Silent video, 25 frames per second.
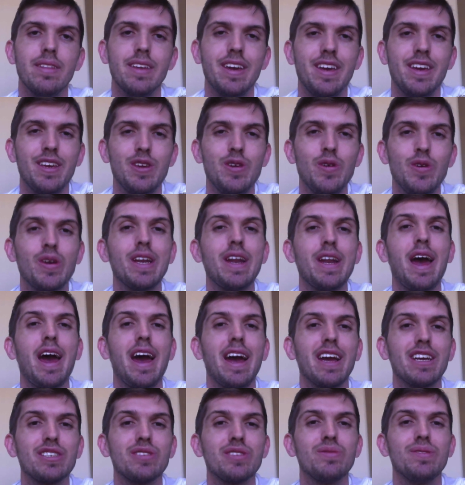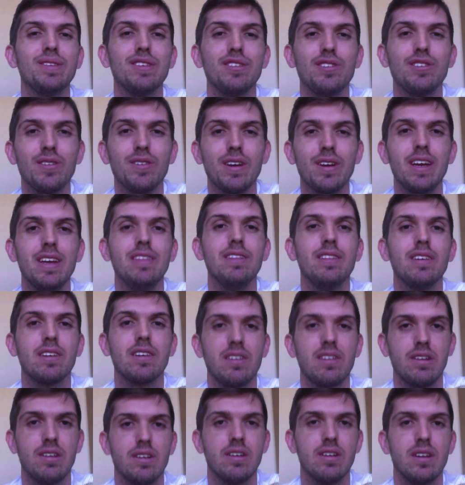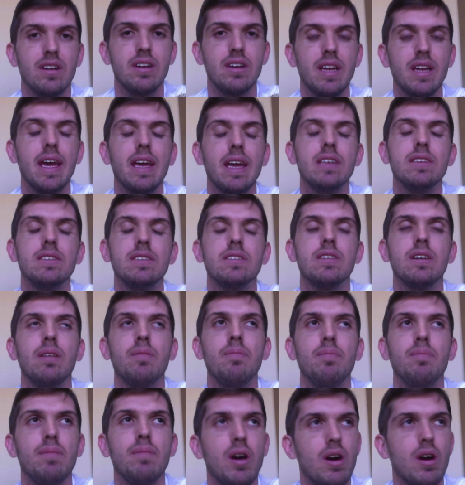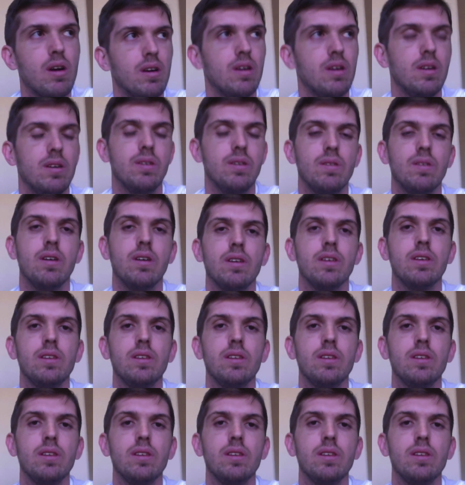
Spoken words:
You can actually grade the card, and tomorrow